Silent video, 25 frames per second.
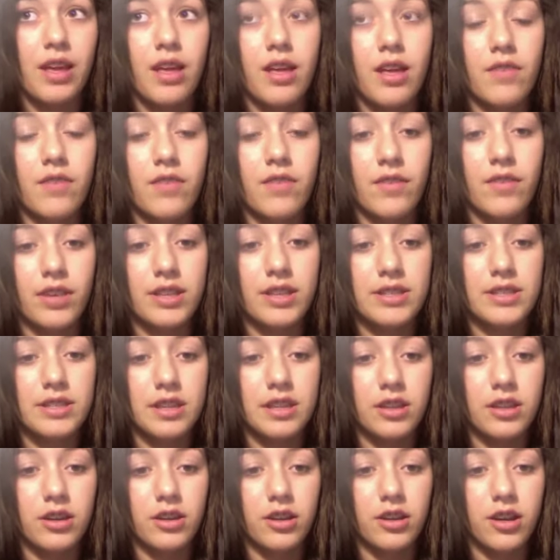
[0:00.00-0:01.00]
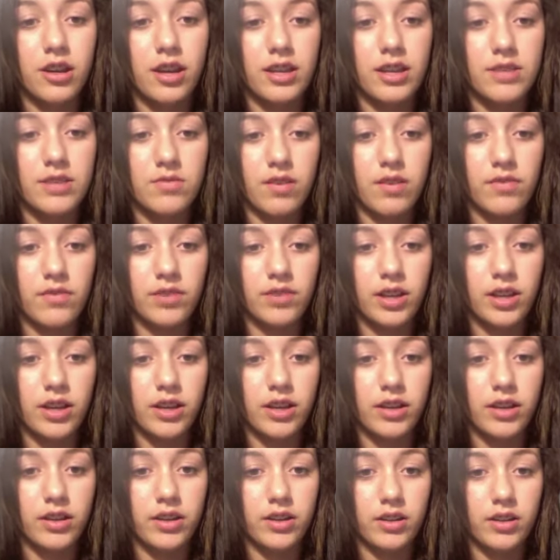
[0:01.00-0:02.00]
Favorite concealer is
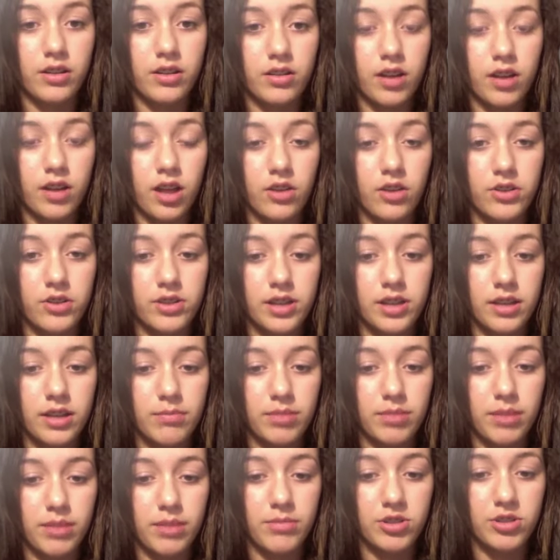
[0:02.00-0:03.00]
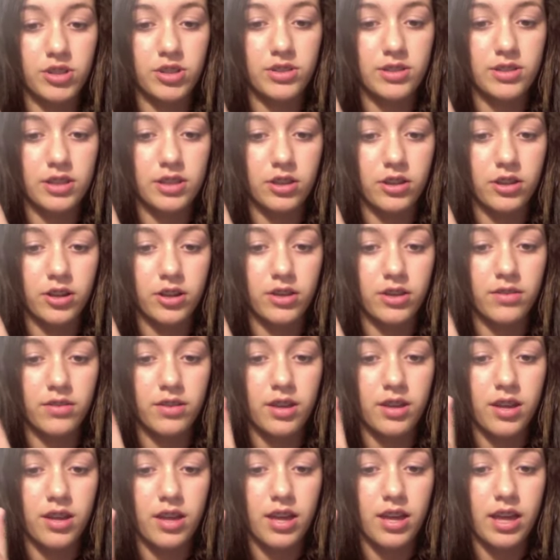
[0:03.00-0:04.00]
Revlon Colorstay Blemish Concealer.
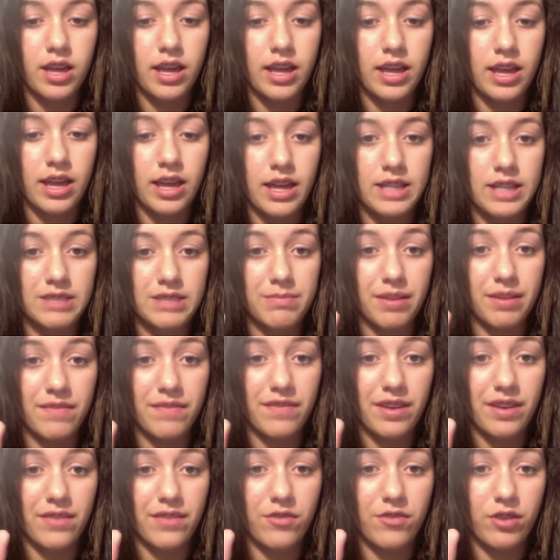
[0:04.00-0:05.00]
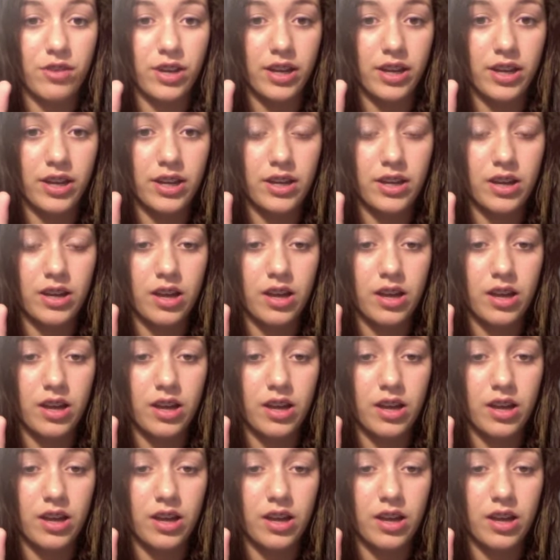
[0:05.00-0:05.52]
And my favorite,